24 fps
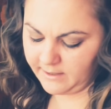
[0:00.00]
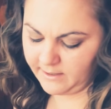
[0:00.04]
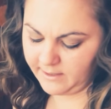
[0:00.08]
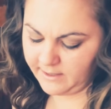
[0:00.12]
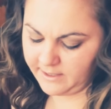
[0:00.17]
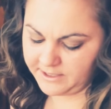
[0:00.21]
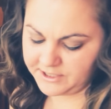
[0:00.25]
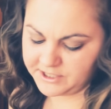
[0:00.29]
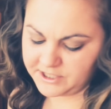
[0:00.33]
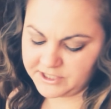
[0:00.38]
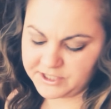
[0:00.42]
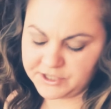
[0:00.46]

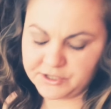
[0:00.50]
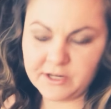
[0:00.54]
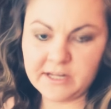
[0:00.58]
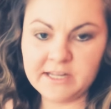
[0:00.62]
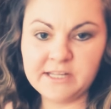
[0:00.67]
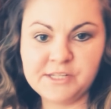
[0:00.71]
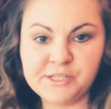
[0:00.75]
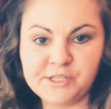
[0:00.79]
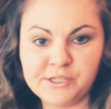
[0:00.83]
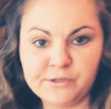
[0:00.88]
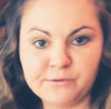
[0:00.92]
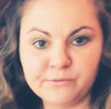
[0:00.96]
it just
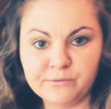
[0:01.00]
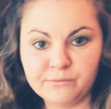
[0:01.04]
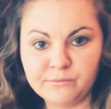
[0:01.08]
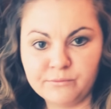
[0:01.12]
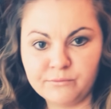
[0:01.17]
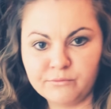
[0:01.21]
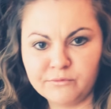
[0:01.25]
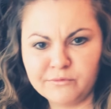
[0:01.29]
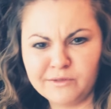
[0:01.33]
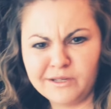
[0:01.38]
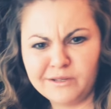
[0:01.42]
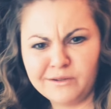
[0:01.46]
drained you.
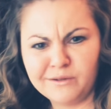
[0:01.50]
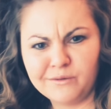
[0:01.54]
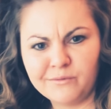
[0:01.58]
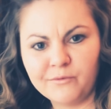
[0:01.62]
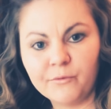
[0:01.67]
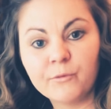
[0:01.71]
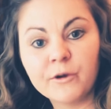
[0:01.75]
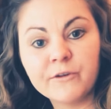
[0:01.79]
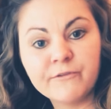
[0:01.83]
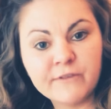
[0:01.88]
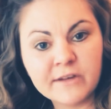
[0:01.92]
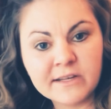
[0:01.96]

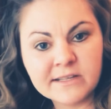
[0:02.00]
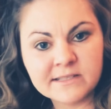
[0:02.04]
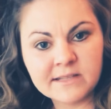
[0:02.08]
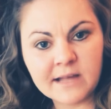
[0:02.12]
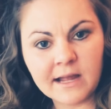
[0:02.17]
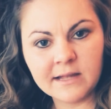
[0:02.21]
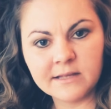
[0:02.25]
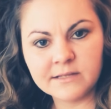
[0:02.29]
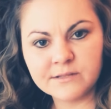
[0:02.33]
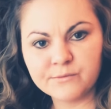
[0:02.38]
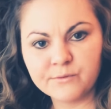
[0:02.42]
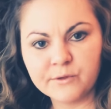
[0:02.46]
We're fixed
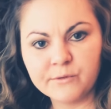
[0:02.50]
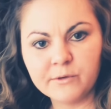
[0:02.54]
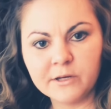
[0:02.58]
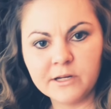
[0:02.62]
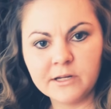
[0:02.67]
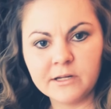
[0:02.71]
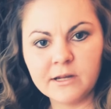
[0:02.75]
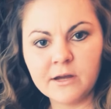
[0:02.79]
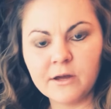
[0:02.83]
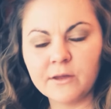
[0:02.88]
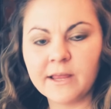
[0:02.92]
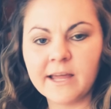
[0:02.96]
signs. We
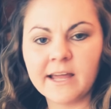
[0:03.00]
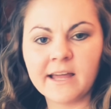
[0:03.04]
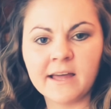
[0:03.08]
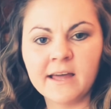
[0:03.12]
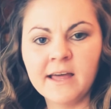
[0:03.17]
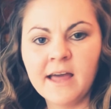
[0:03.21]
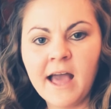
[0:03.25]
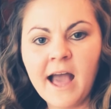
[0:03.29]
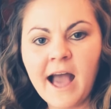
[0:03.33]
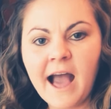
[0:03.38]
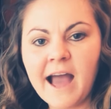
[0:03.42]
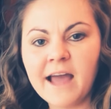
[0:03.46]
want to know. Like
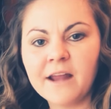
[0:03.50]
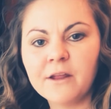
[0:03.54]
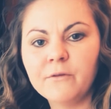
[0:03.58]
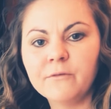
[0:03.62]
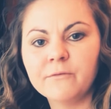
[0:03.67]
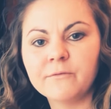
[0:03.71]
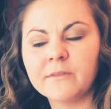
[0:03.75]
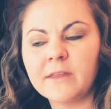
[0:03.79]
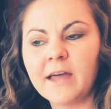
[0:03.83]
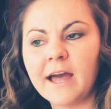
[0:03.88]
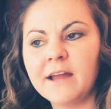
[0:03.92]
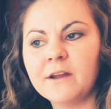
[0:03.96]
I
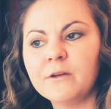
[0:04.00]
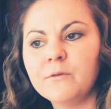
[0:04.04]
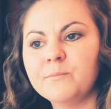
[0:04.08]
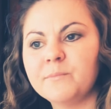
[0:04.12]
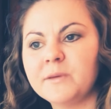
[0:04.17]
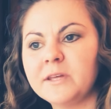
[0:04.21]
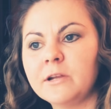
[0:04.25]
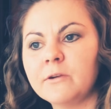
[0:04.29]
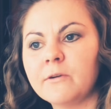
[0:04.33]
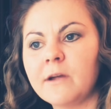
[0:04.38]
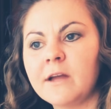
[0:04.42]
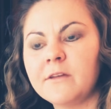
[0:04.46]
don't, I don't
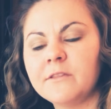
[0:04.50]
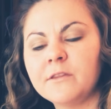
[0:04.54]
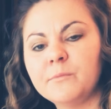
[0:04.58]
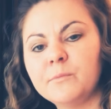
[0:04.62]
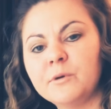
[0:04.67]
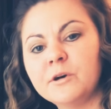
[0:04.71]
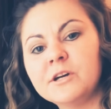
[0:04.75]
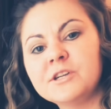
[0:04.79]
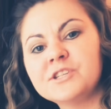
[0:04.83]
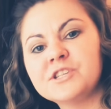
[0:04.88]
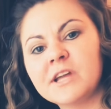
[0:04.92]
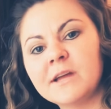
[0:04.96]
beat around the
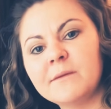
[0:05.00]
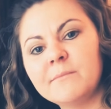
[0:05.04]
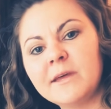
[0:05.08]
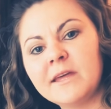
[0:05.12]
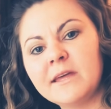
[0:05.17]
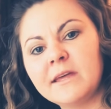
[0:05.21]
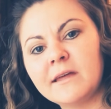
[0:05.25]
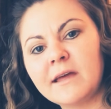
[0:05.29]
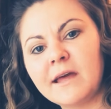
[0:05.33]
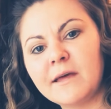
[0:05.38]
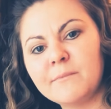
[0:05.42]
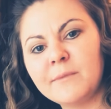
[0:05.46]
bush. I
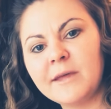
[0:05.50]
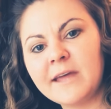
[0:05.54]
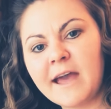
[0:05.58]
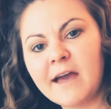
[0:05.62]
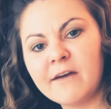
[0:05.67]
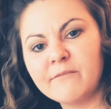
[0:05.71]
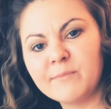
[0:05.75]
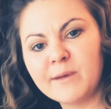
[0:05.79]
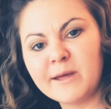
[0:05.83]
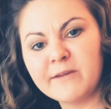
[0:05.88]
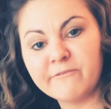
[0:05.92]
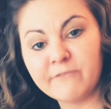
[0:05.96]
may, I may
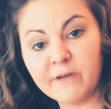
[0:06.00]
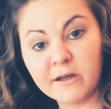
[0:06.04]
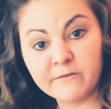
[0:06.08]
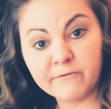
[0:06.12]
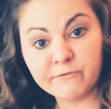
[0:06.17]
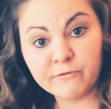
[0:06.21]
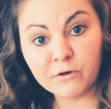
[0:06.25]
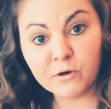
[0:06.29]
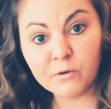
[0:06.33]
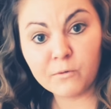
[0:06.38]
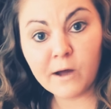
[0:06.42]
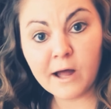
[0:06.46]
have my
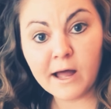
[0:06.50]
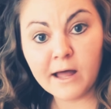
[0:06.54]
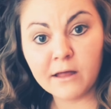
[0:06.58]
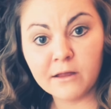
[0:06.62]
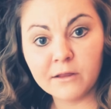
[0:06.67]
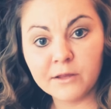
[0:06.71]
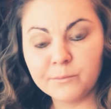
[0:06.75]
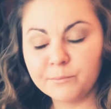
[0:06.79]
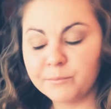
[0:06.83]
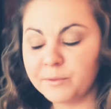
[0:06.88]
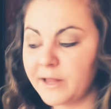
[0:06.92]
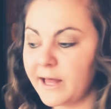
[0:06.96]
fun for a
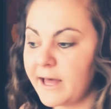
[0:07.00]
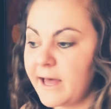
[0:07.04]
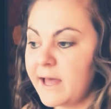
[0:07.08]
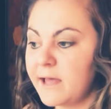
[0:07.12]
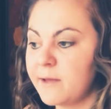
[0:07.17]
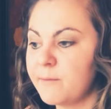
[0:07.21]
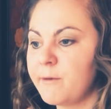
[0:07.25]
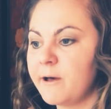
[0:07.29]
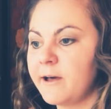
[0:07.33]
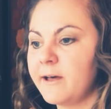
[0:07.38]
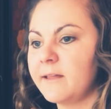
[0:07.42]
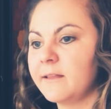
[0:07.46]
while and
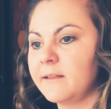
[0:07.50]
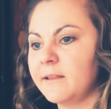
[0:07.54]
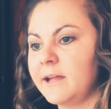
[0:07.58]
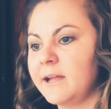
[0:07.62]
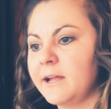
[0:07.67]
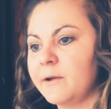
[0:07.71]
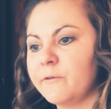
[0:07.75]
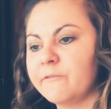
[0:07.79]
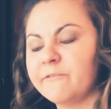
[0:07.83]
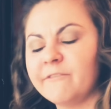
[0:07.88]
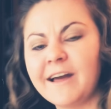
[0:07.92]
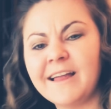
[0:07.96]
play, but
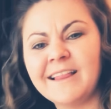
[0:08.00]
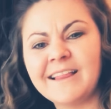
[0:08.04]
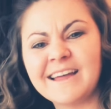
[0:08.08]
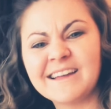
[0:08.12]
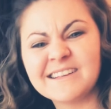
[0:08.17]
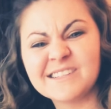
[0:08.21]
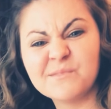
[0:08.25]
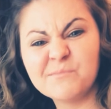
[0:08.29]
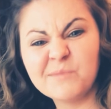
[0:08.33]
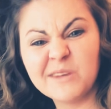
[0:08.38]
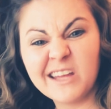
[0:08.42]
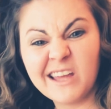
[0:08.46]
like if I
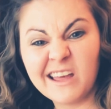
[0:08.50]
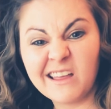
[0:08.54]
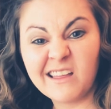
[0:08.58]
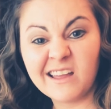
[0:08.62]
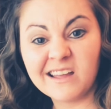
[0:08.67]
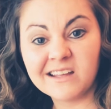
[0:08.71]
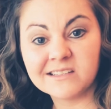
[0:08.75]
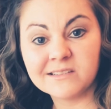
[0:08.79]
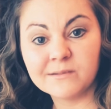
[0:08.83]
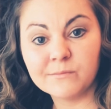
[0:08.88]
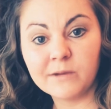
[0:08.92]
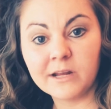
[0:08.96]
like somebody, I
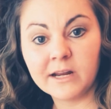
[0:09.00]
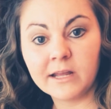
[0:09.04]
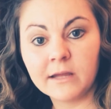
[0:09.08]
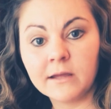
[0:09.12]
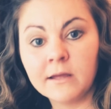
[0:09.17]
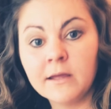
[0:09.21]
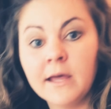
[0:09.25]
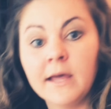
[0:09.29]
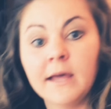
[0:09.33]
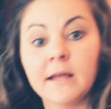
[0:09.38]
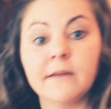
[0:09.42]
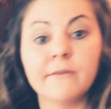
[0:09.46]
like
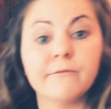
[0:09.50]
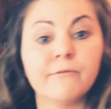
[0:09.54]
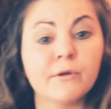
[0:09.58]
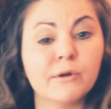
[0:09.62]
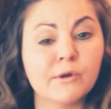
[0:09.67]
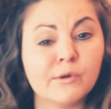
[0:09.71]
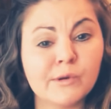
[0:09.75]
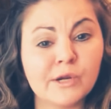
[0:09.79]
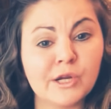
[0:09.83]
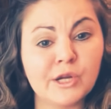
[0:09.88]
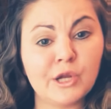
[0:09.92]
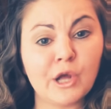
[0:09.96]
somebody. And if
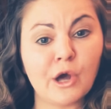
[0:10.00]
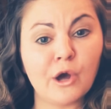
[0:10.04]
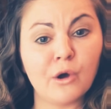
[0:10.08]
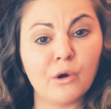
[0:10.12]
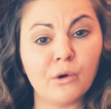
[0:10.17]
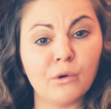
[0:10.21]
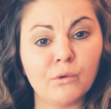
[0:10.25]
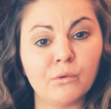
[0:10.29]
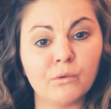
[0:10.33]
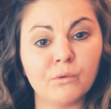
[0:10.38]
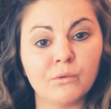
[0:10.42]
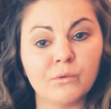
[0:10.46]
I want to
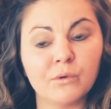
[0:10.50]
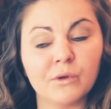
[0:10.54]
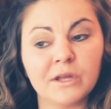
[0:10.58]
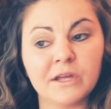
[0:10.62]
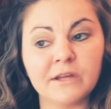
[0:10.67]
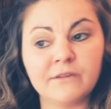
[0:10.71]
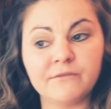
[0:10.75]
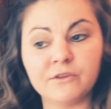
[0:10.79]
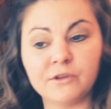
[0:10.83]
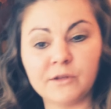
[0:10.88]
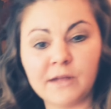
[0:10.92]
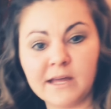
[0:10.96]
know
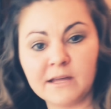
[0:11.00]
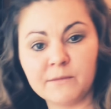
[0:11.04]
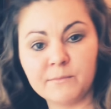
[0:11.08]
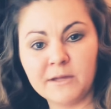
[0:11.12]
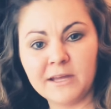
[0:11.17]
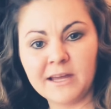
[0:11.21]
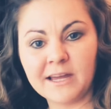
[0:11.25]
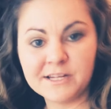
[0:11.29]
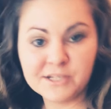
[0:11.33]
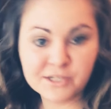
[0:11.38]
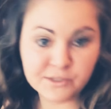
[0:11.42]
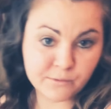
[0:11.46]
if you like
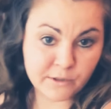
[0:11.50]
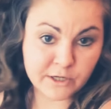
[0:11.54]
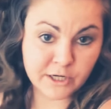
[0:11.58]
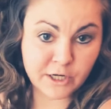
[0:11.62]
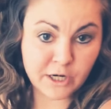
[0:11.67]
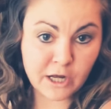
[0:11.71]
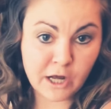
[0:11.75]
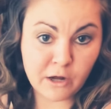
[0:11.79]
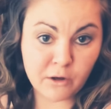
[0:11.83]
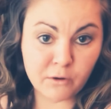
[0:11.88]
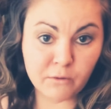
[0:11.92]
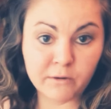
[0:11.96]
me, I just want to
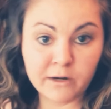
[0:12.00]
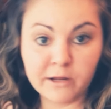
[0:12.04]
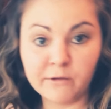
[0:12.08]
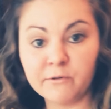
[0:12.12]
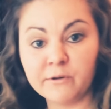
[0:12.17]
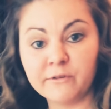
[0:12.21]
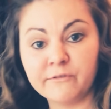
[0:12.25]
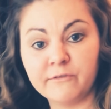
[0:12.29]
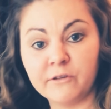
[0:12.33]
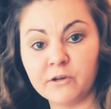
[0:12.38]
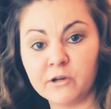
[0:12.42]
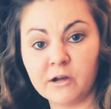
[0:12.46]
know and I
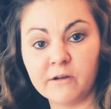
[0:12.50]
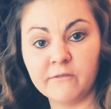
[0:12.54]
want to feel